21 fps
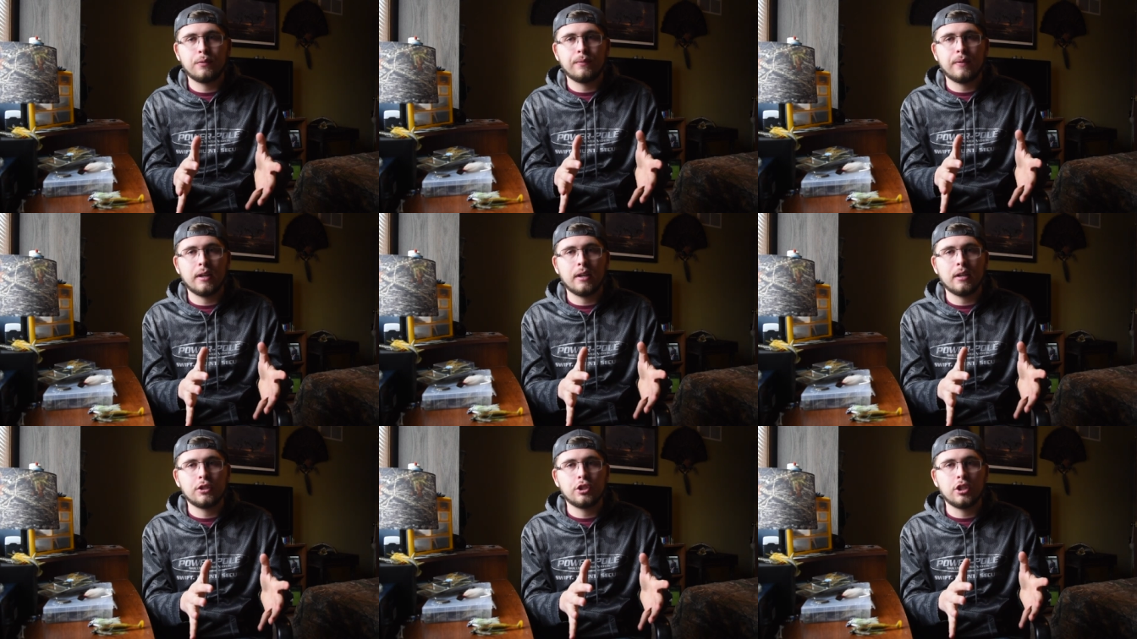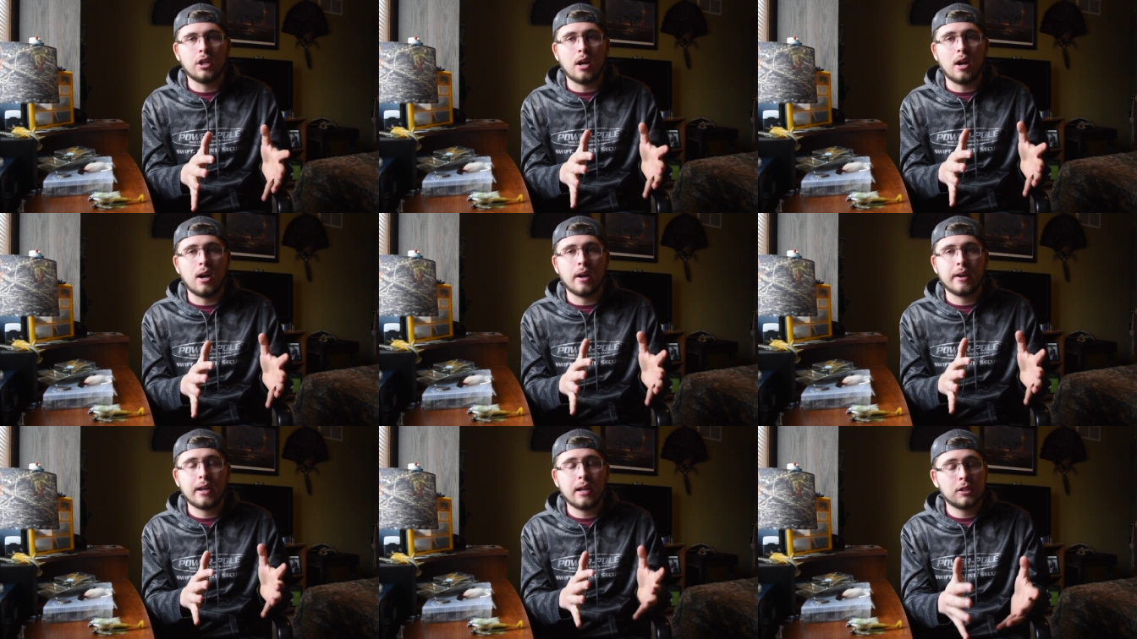fish,
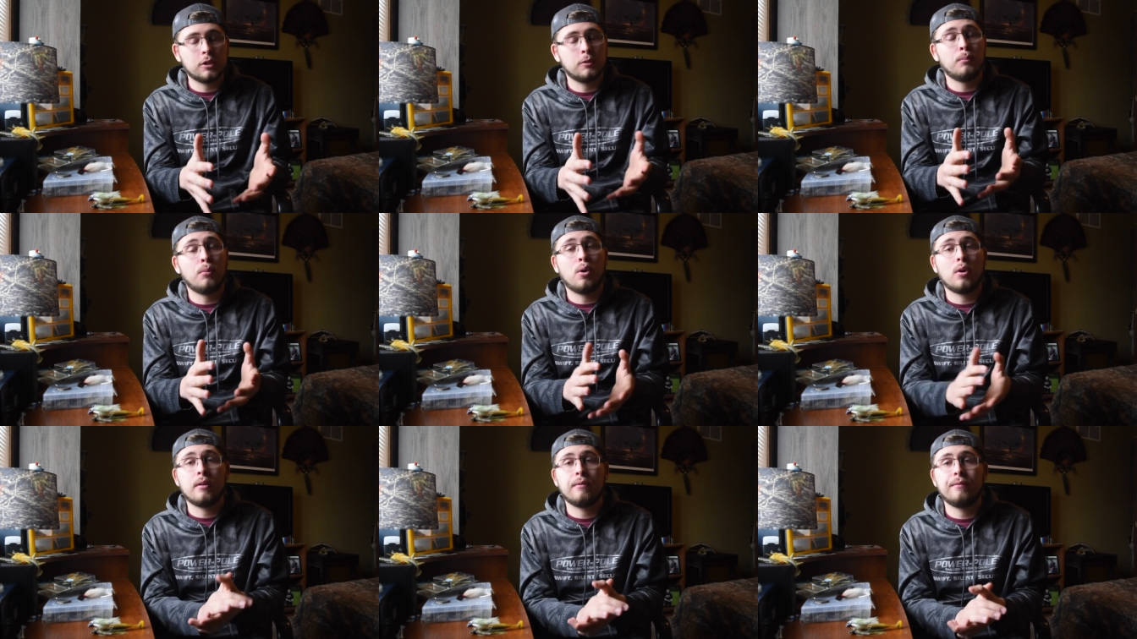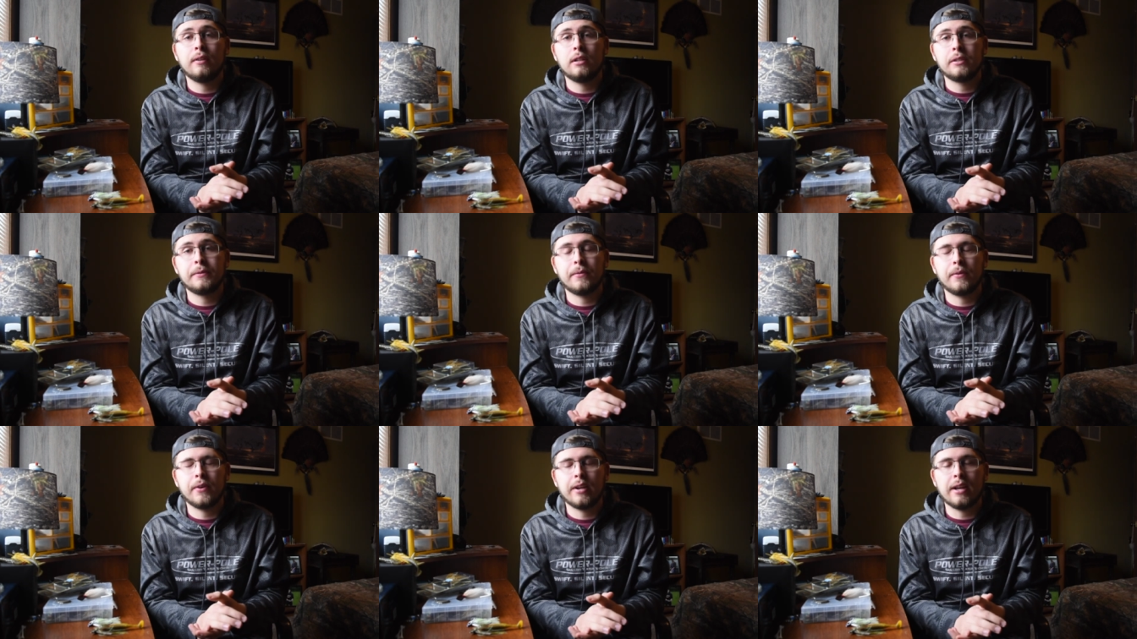uh, catch more
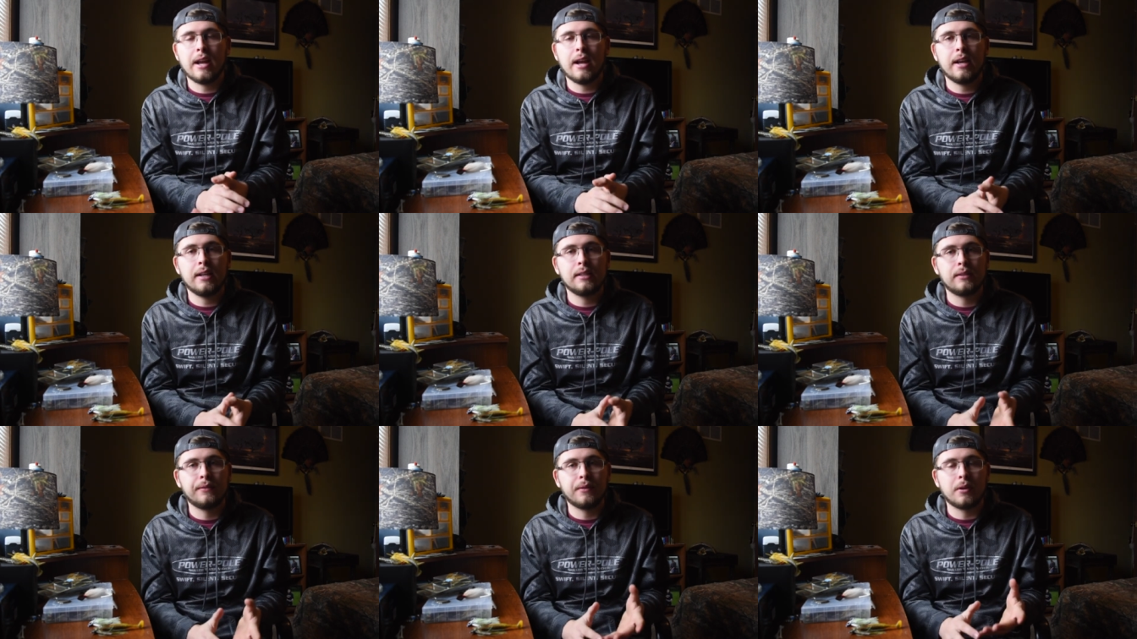fish for you guys.